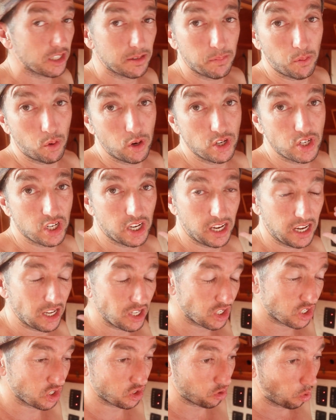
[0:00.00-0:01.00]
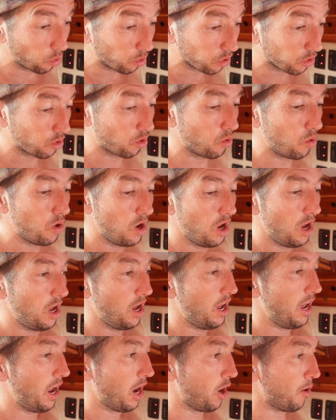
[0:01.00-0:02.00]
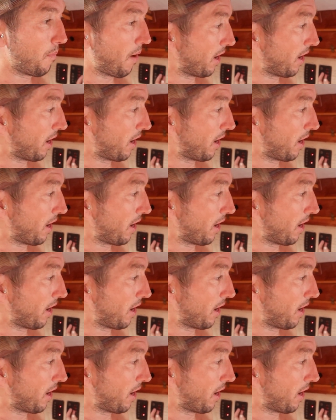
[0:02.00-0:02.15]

to the point to install it all. It'll